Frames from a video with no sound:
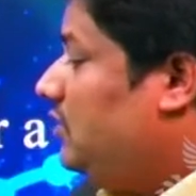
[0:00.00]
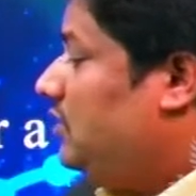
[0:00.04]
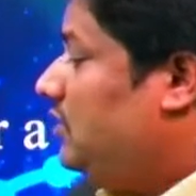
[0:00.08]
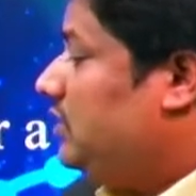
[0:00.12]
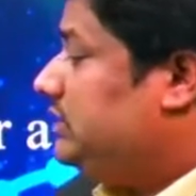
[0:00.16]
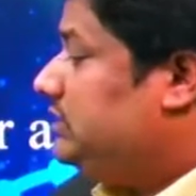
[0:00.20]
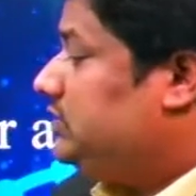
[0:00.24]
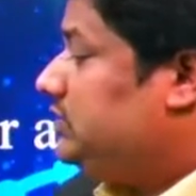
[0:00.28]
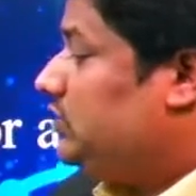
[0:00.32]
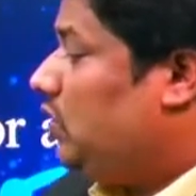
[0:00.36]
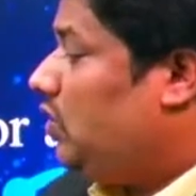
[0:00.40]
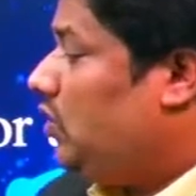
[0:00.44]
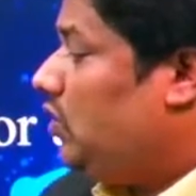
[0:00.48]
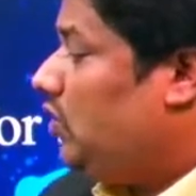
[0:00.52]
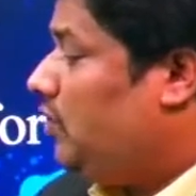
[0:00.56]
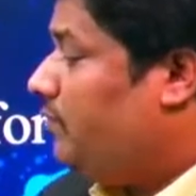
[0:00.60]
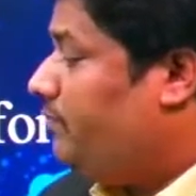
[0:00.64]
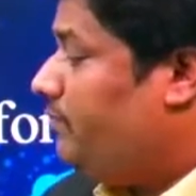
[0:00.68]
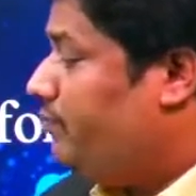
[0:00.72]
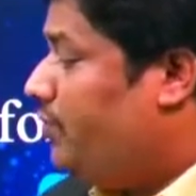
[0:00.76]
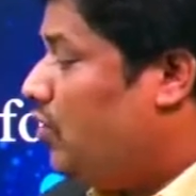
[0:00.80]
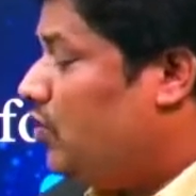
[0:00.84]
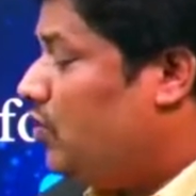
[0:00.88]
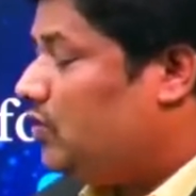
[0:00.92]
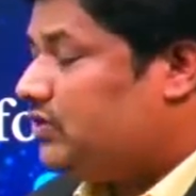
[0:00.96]
So
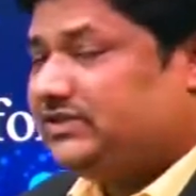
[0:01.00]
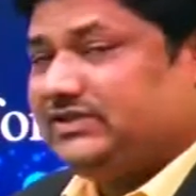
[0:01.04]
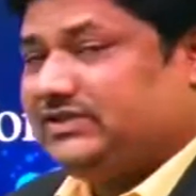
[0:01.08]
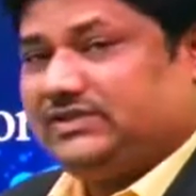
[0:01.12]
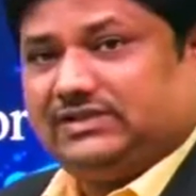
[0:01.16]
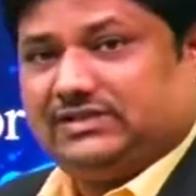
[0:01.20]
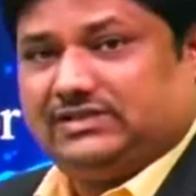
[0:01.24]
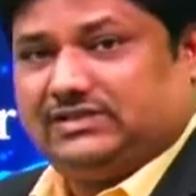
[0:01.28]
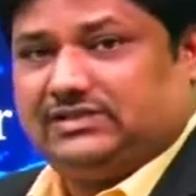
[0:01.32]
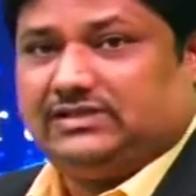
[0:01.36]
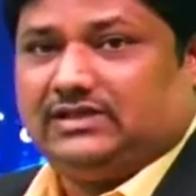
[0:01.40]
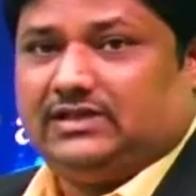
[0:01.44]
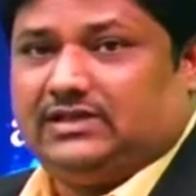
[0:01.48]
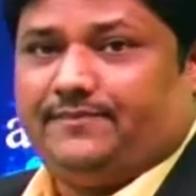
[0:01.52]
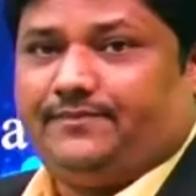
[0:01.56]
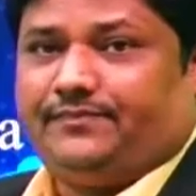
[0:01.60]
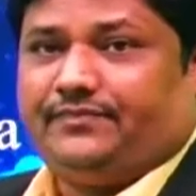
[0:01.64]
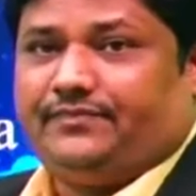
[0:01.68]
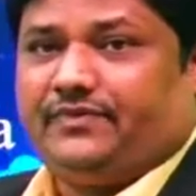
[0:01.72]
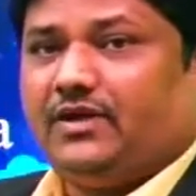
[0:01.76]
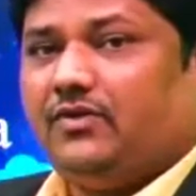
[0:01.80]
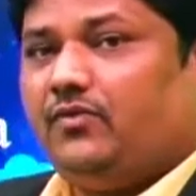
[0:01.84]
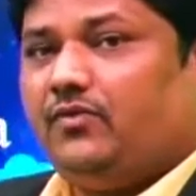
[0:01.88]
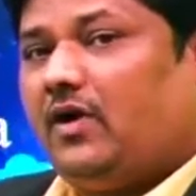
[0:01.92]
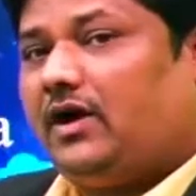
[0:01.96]
books,
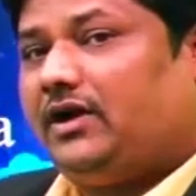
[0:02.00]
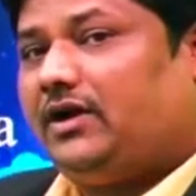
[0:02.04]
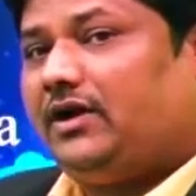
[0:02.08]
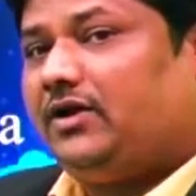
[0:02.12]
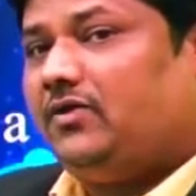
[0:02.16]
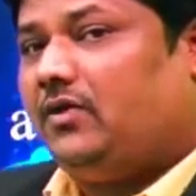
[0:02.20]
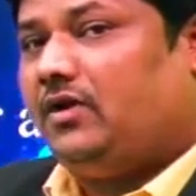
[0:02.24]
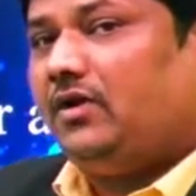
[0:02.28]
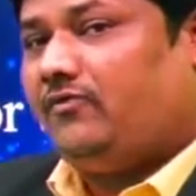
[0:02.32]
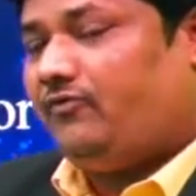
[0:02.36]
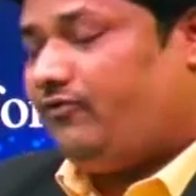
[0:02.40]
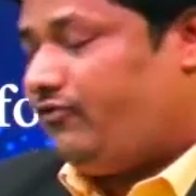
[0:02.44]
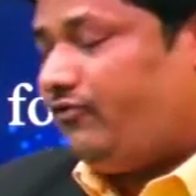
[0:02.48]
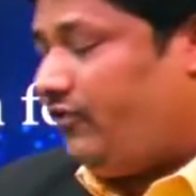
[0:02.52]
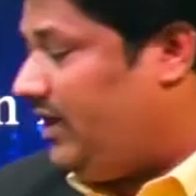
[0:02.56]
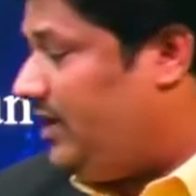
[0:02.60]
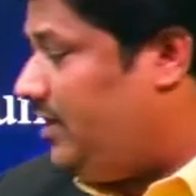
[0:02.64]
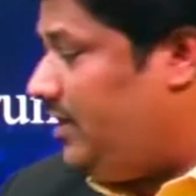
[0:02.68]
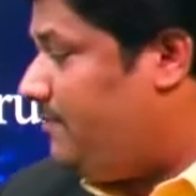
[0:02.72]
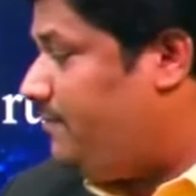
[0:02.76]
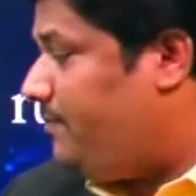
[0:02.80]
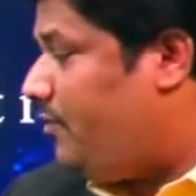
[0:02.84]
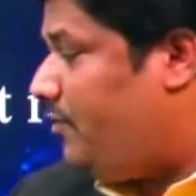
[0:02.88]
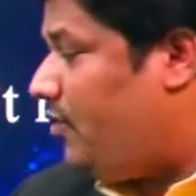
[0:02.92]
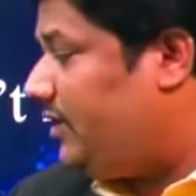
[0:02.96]
whatever very
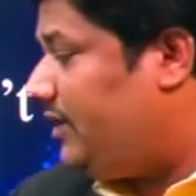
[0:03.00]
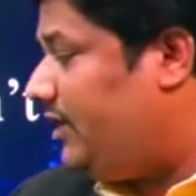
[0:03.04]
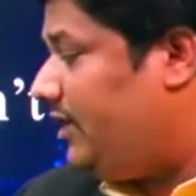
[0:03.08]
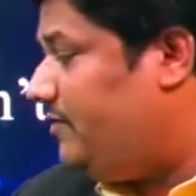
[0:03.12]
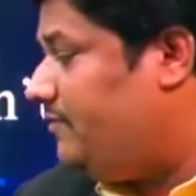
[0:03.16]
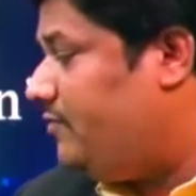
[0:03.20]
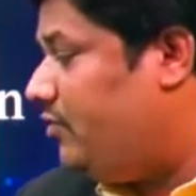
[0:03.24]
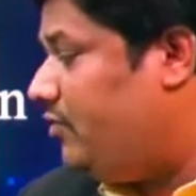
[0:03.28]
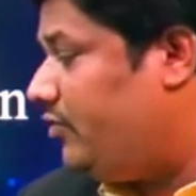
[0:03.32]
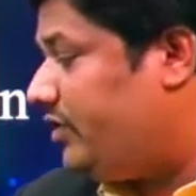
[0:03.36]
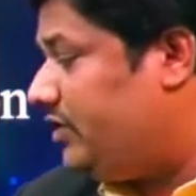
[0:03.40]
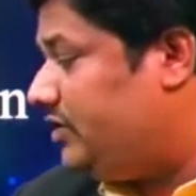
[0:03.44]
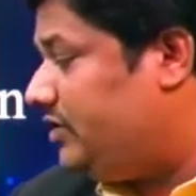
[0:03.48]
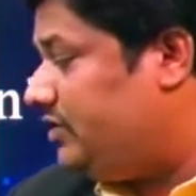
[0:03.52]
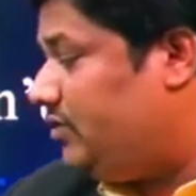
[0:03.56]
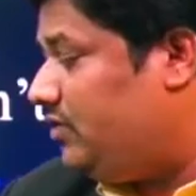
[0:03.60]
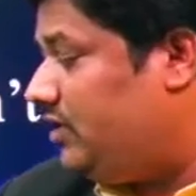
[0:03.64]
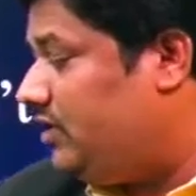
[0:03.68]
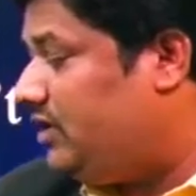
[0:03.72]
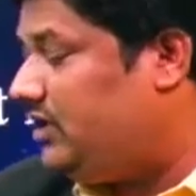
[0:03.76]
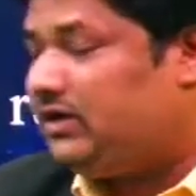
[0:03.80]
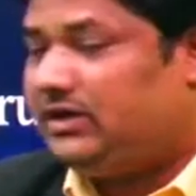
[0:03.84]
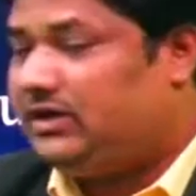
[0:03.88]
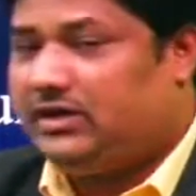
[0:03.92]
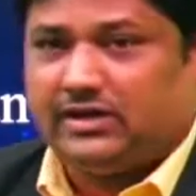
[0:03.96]
important book is
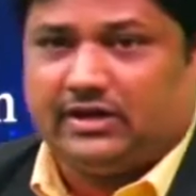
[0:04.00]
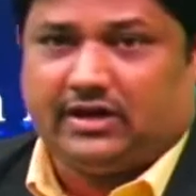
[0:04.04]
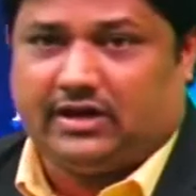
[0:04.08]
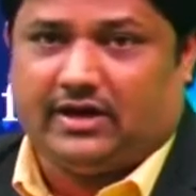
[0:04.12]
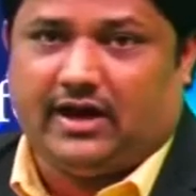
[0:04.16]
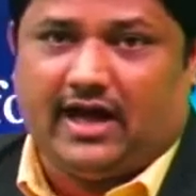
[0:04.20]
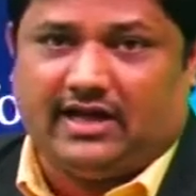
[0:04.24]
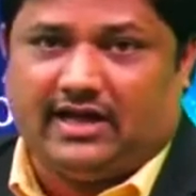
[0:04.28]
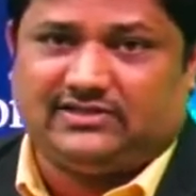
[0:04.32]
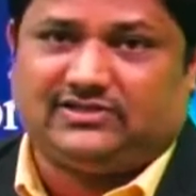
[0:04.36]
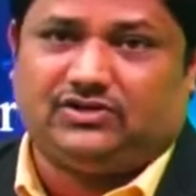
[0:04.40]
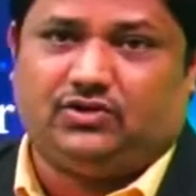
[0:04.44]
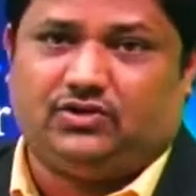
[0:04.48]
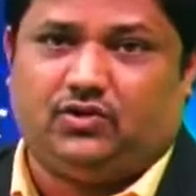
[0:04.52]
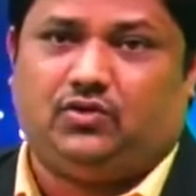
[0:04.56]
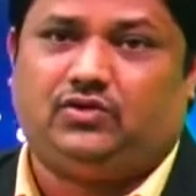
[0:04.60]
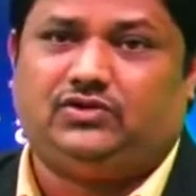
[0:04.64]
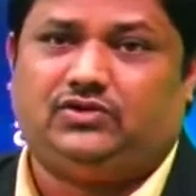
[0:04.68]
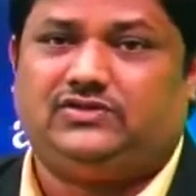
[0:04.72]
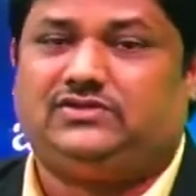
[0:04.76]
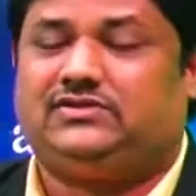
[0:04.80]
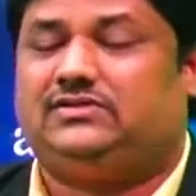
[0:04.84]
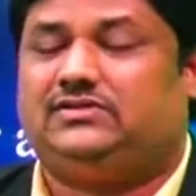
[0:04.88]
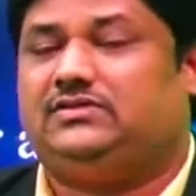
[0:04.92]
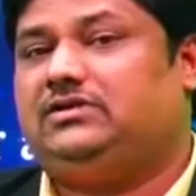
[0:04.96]
your class
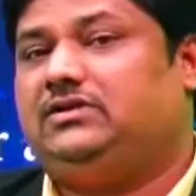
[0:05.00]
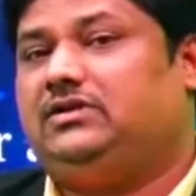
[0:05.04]
notes.